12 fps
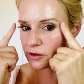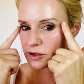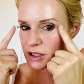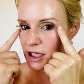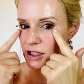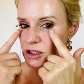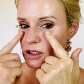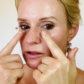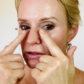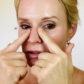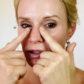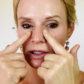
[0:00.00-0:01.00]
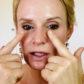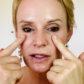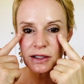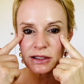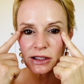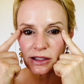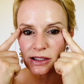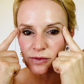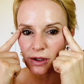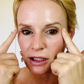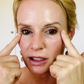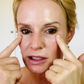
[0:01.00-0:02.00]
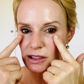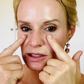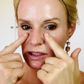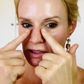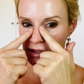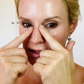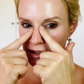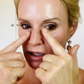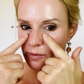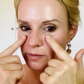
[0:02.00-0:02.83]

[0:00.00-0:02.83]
irritation. So this one here is just,